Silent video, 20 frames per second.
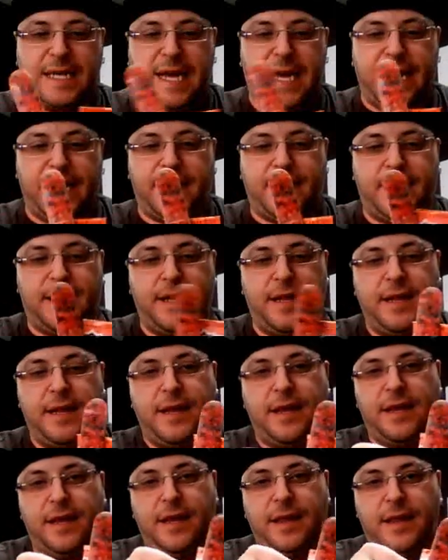deck,
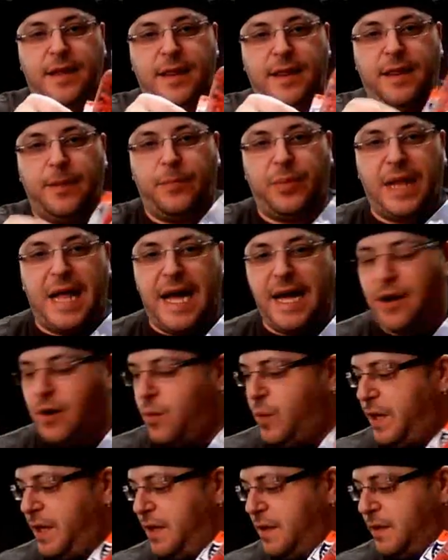the black
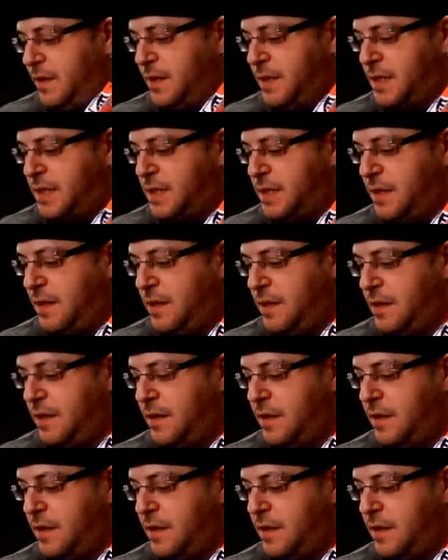wheels,